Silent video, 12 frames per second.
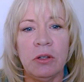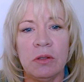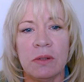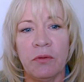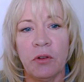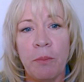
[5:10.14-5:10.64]

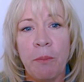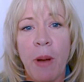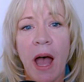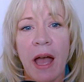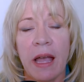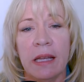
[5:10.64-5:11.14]
For
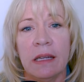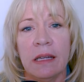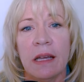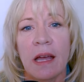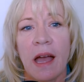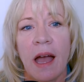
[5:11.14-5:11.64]
mine,
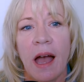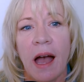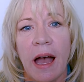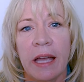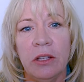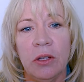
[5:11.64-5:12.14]

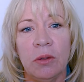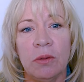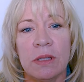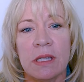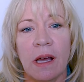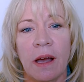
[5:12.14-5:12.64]
I
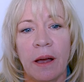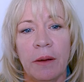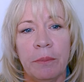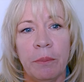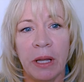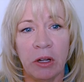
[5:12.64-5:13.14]
use
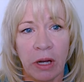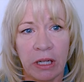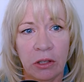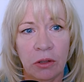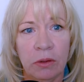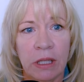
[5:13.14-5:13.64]
my credit
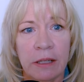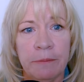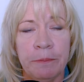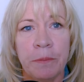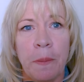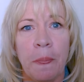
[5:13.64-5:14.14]
union,
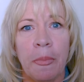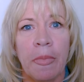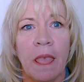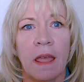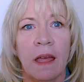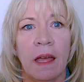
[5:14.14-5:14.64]

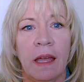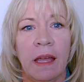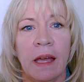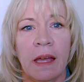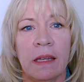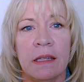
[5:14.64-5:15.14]

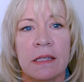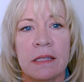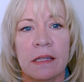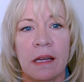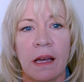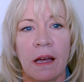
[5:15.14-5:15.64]

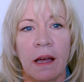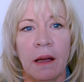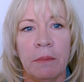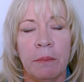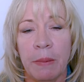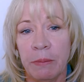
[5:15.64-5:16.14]
and
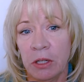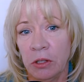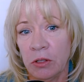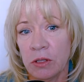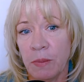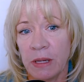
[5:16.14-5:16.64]
I'm going to
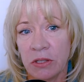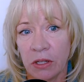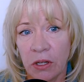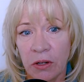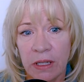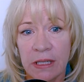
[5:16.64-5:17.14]
use my
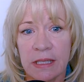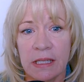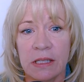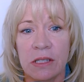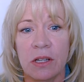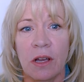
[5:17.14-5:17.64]
security
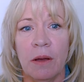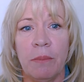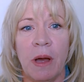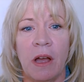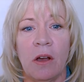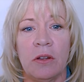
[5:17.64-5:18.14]
system.
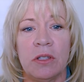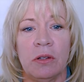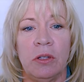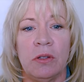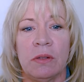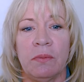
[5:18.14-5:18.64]
I also
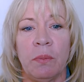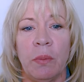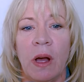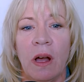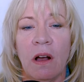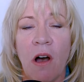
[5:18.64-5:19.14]
use
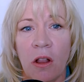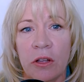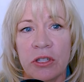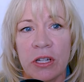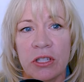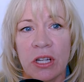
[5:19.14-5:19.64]

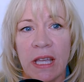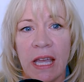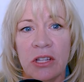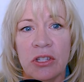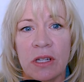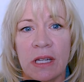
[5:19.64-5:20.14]
college
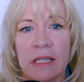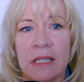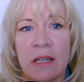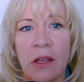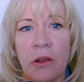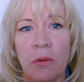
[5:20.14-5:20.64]
education as
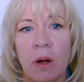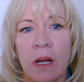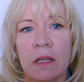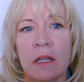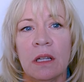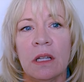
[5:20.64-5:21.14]
another one.